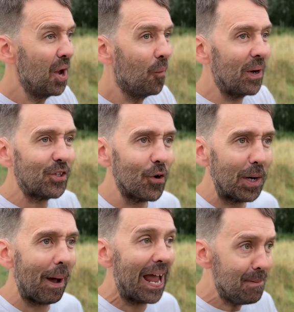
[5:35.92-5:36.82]
we're talking
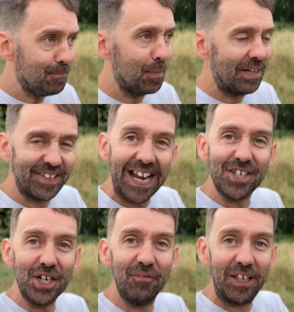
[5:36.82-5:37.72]
about
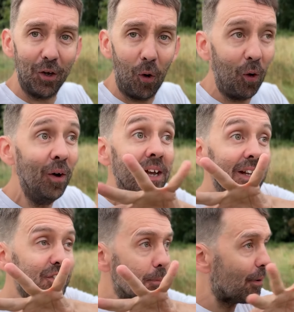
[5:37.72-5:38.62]
implementation of a law
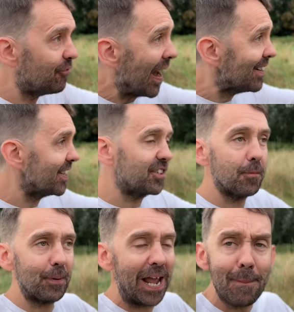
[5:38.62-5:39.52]
to prevent it, to
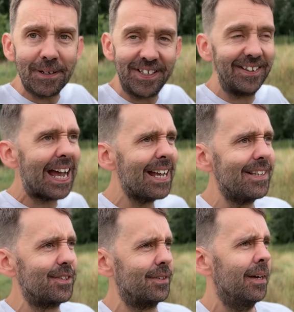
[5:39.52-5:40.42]
prohibit it. That
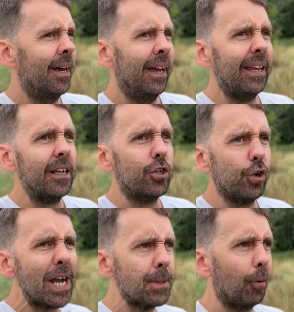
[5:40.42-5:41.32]
is
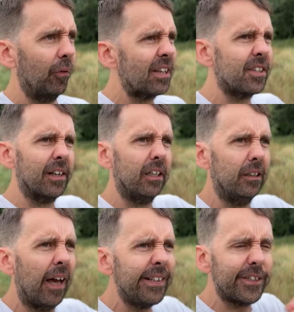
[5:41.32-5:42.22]
incredible. That's like
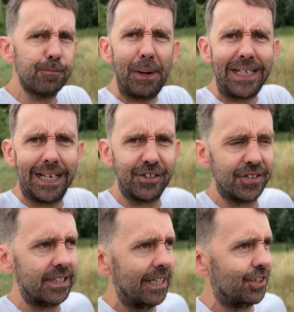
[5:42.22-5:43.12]
light speed
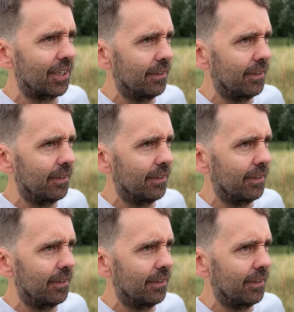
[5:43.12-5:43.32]
legislation.